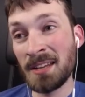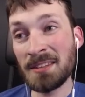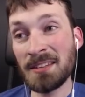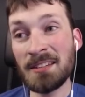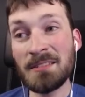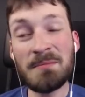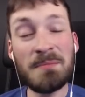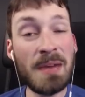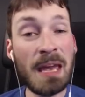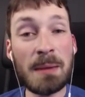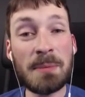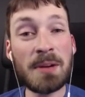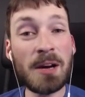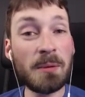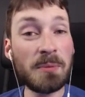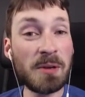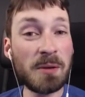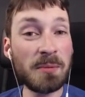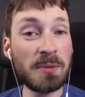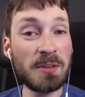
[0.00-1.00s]
then maybe
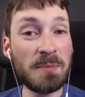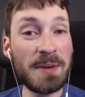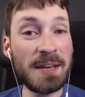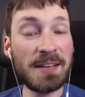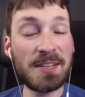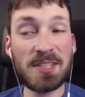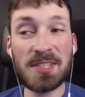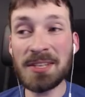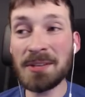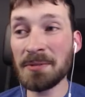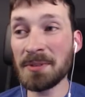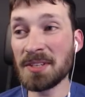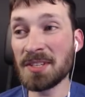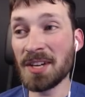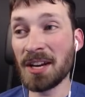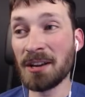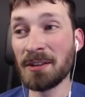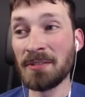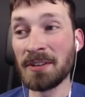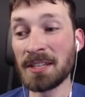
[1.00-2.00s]
I'll be able to make a
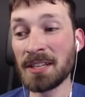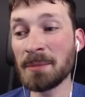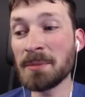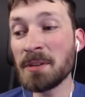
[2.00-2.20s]
series out of it.